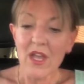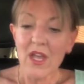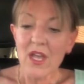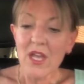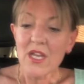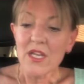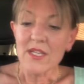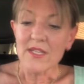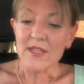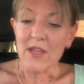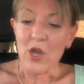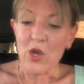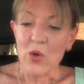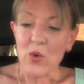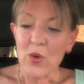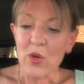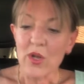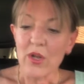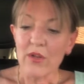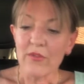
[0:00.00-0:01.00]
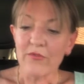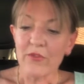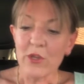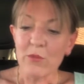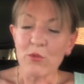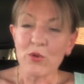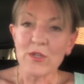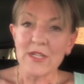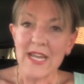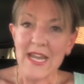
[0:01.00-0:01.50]
So a few
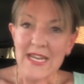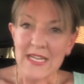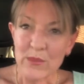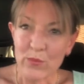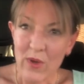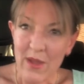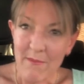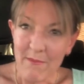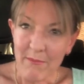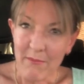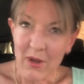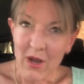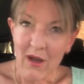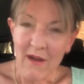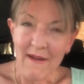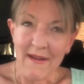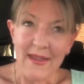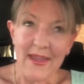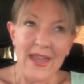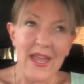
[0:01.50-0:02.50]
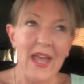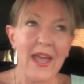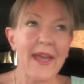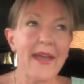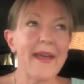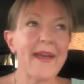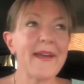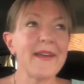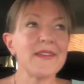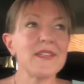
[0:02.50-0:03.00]
more days went by
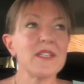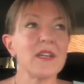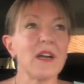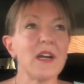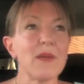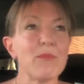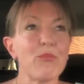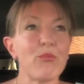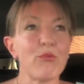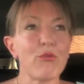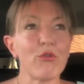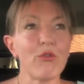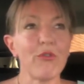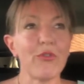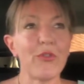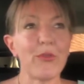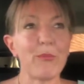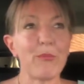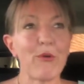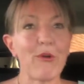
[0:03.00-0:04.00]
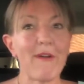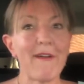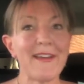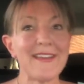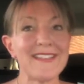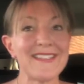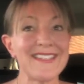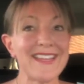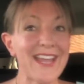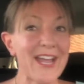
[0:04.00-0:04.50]
and I brought the
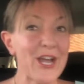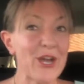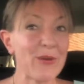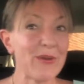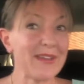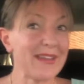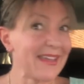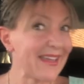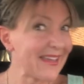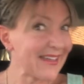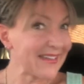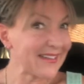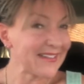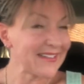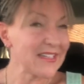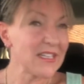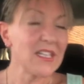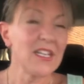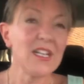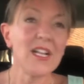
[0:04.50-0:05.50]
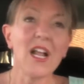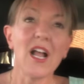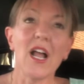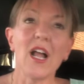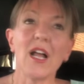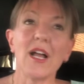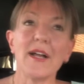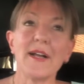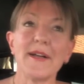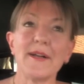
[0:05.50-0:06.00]
price down again
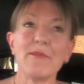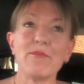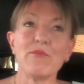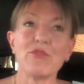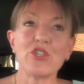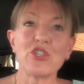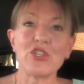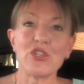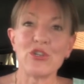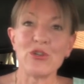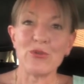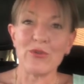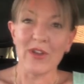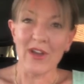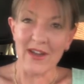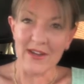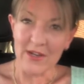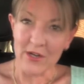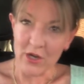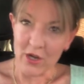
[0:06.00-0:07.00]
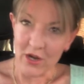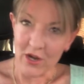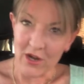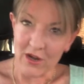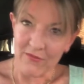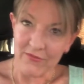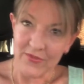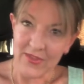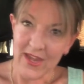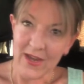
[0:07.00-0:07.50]
to
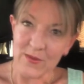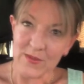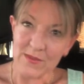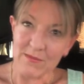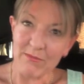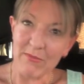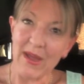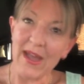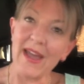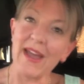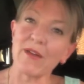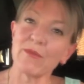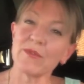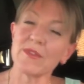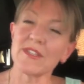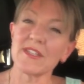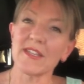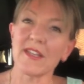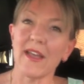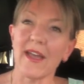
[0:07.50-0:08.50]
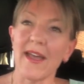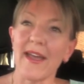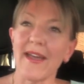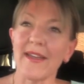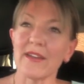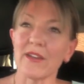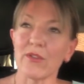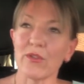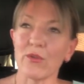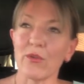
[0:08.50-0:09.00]
£9,500,
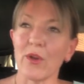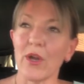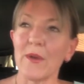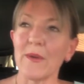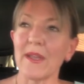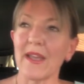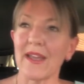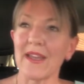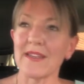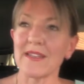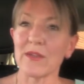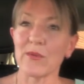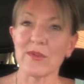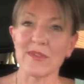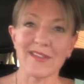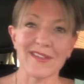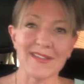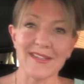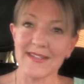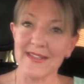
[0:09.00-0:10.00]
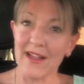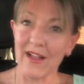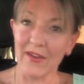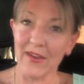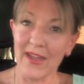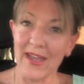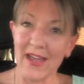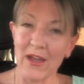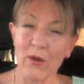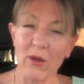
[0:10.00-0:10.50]
and I thought, okay, so it's going to sell
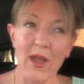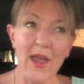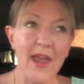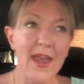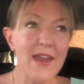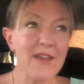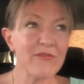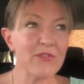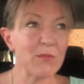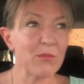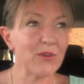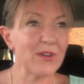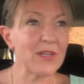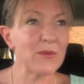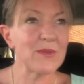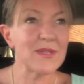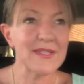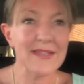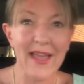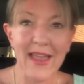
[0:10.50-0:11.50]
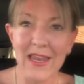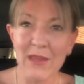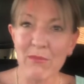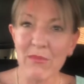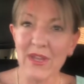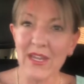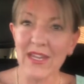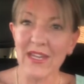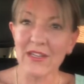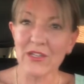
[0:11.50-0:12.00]
now. Everybody was telling
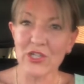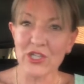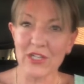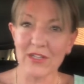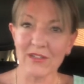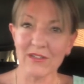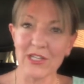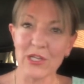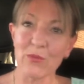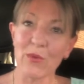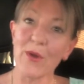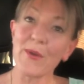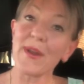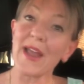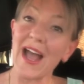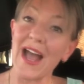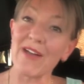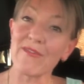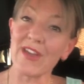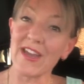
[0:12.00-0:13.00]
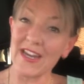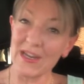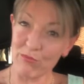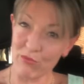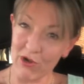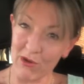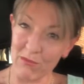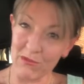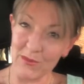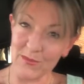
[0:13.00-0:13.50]
me, Jill, you won't have any
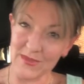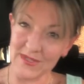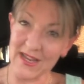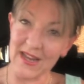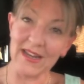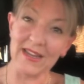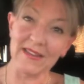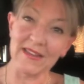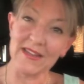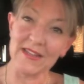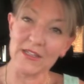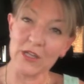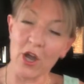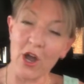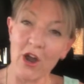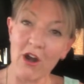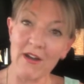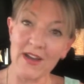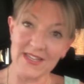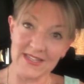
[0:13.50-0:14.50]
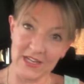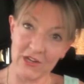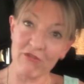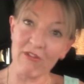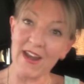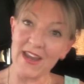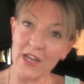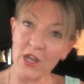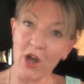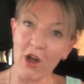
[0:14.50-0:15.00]
problem selling this car. It's a
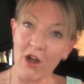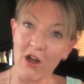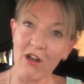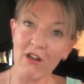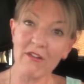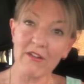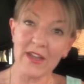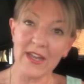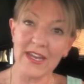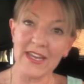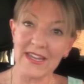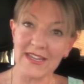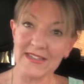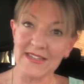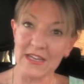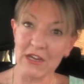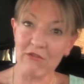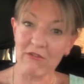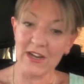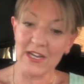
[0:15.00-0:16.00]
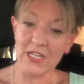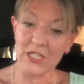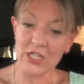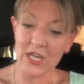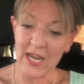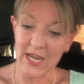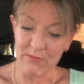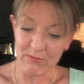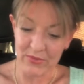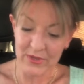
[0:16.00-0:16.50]
great car and it is in great
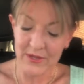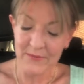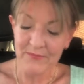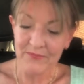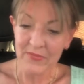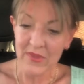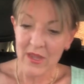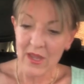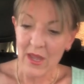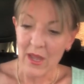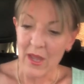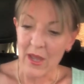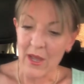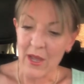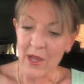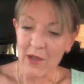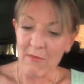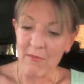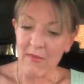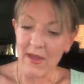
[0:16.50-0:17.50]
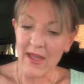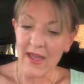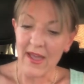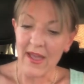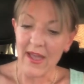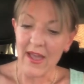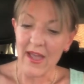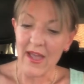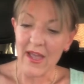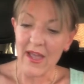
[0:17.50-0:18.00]
shape.
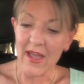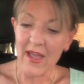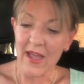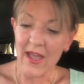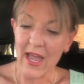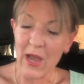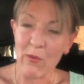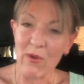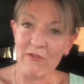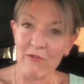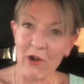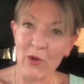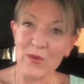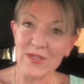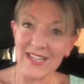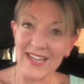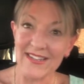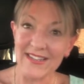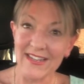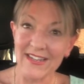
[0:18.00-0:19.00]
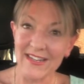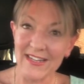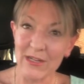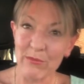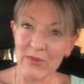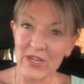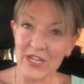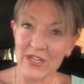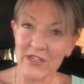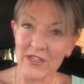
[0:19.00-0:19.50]
However, I was getting a little
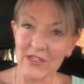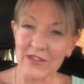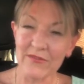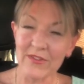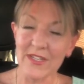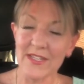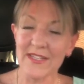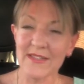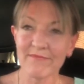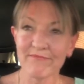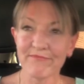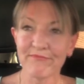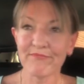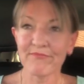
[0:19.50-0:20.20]
bit nervous.